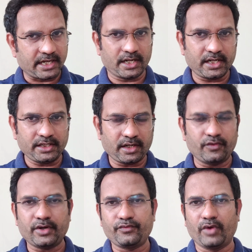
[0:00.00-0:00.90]
correct
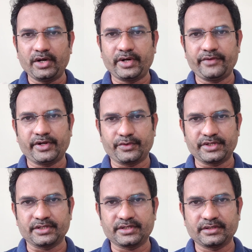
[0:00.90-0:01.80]
out of 125
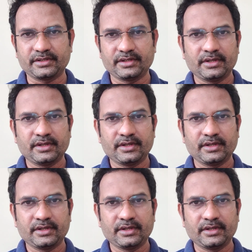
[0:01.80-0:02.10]
questions.